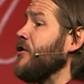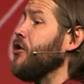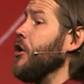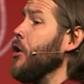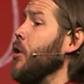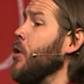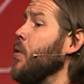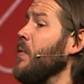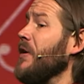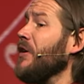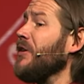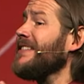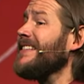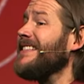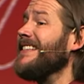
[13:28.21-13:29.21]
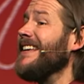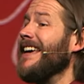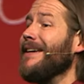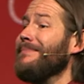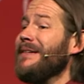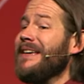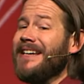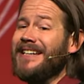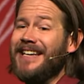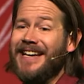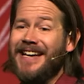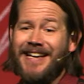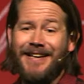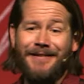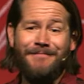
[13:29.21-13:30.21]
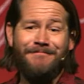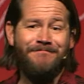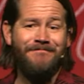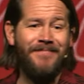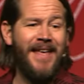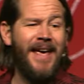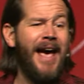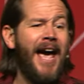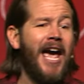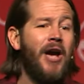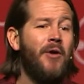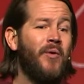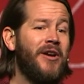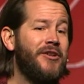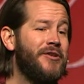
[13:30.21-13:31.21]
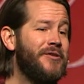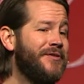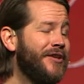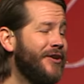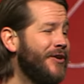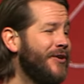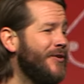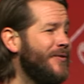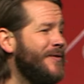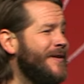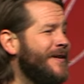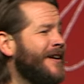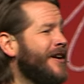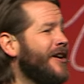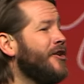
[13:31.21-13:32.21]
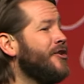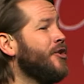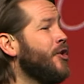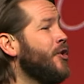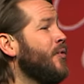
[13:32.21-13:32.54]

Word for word: you will see me again. And when you do, you